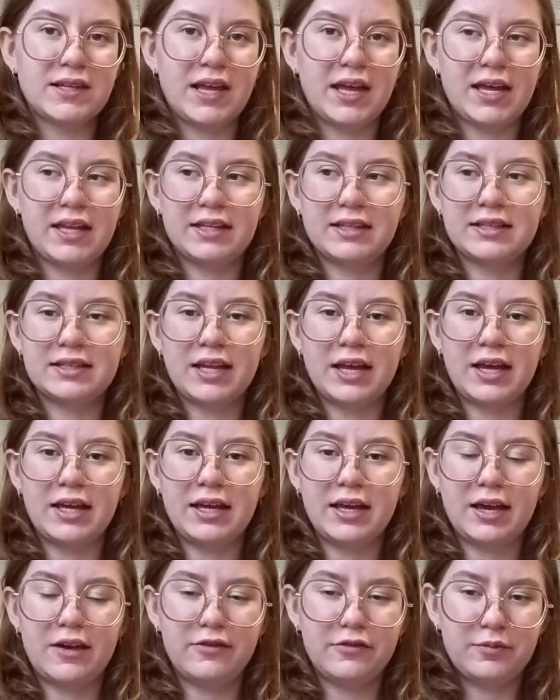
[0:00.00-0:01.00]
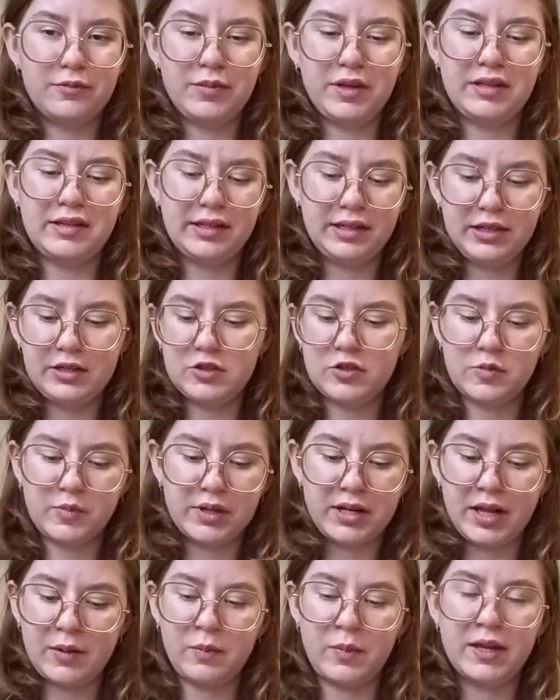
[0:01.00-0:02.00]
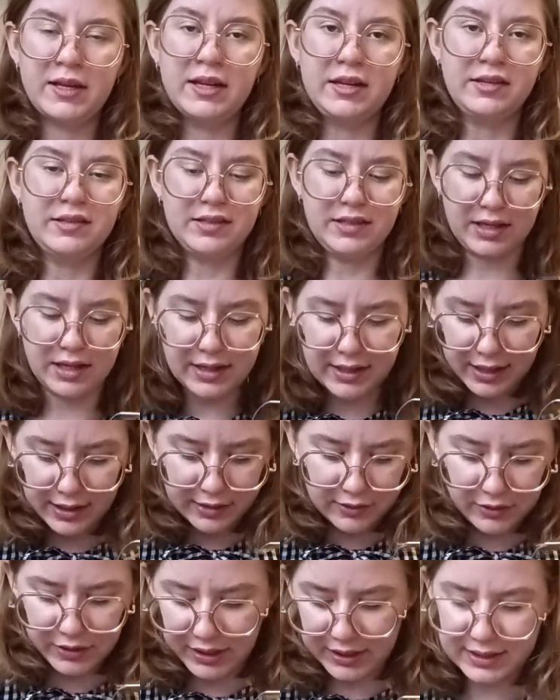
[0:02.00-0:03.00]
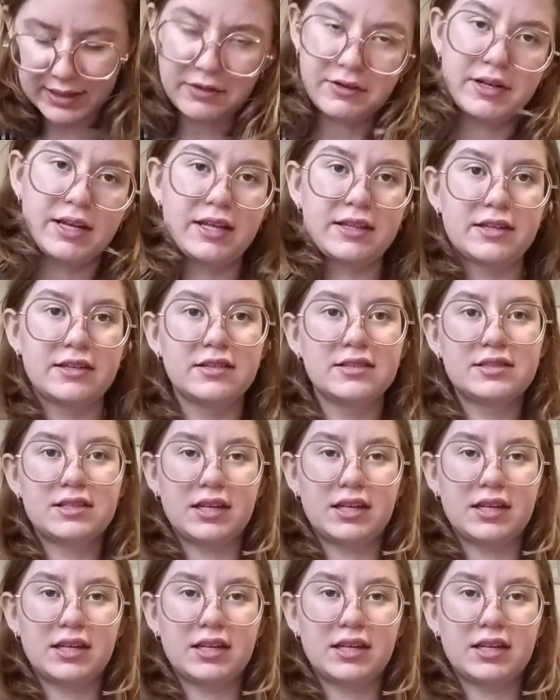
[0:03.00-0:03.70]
and I have basically just been at my desk and like looking down like this,